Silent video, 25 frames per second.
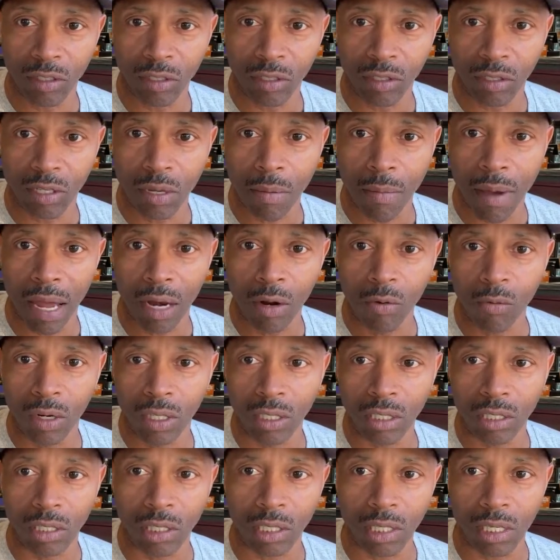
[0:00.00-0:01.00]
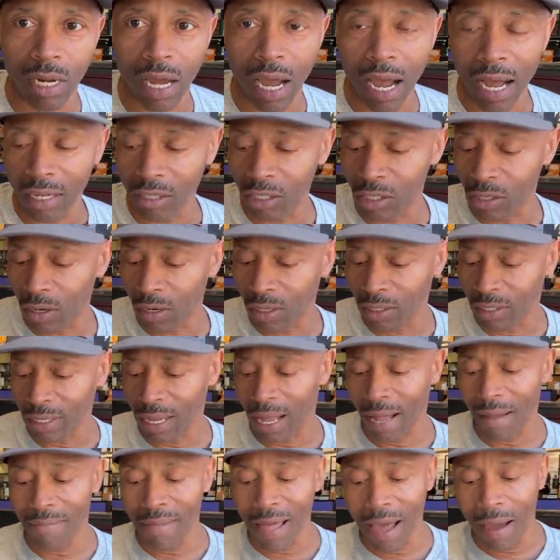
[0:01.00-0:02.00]
Somebody wanted to see the hot sauce.
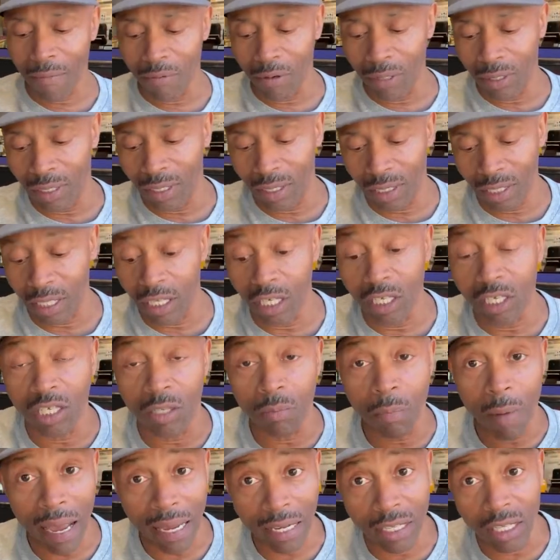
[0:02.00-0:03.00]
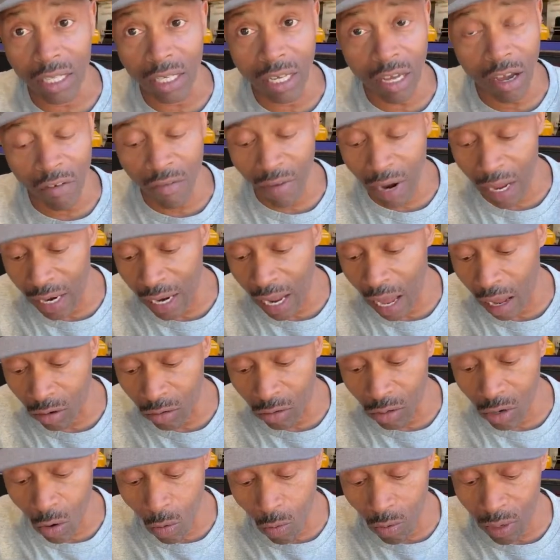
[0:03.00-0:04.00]
I'm not putting this, it's spicy already. I
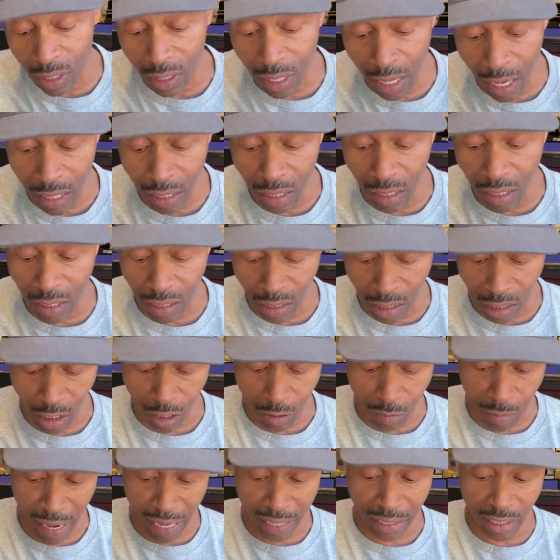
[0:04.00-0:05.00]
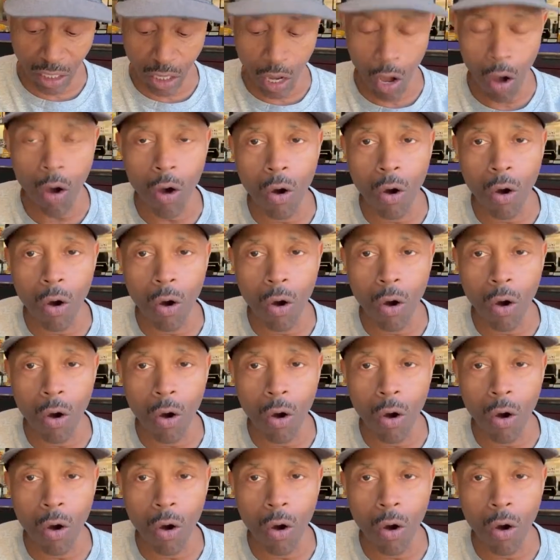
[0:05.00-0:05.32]
don't know what that is. It's spicy.